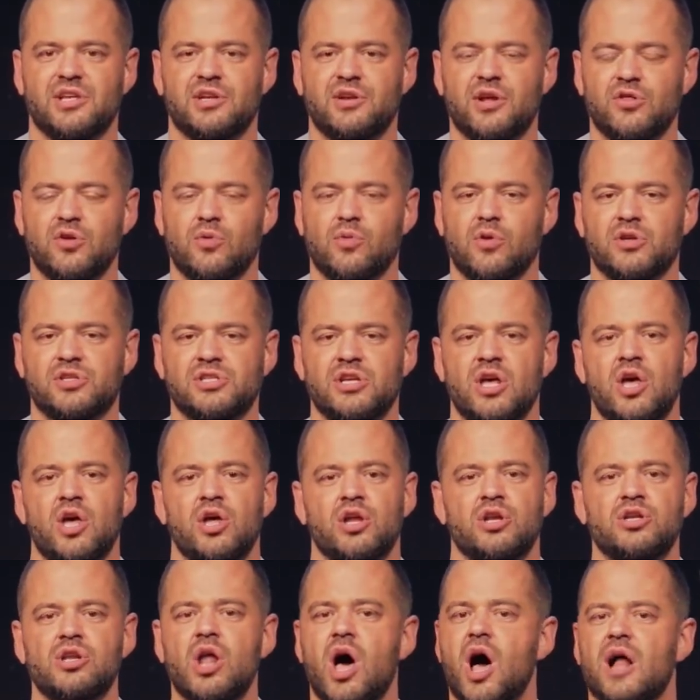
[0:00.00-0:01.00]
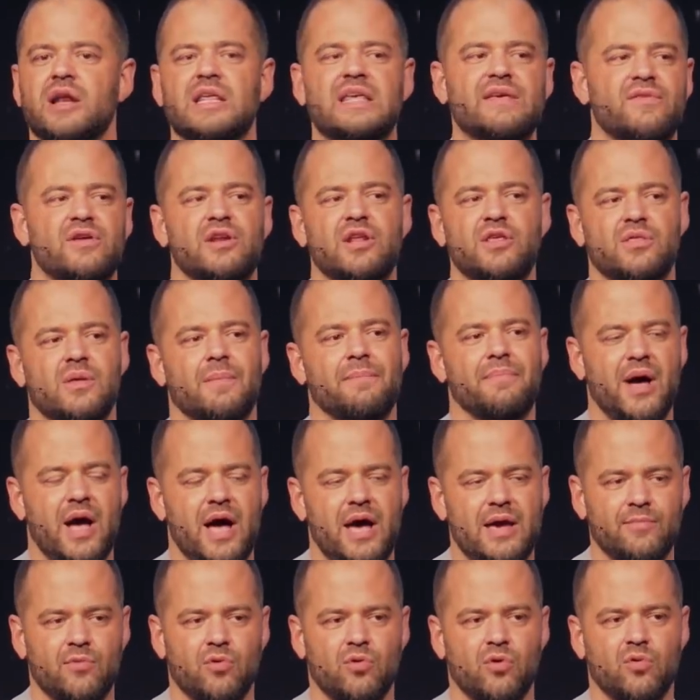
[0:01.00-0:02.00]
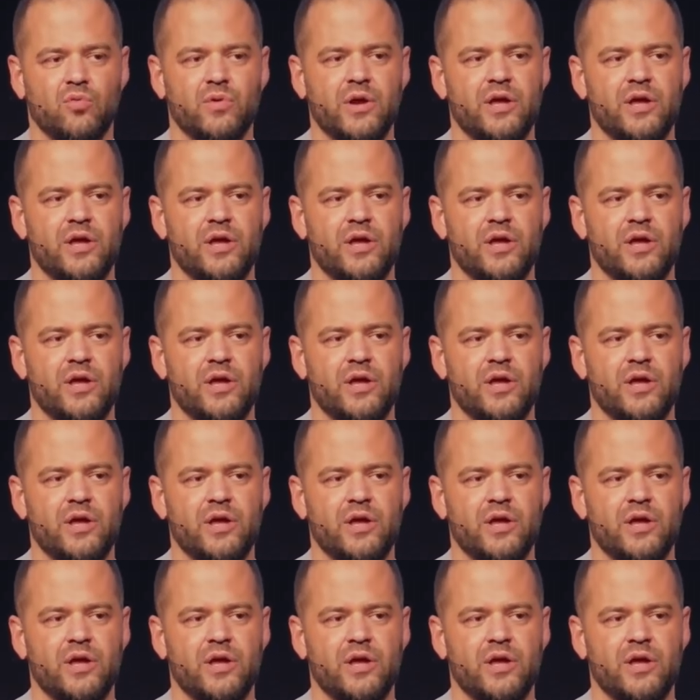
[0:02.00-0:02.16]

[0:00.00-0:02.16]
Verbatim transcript: In other words, not even in the Bible,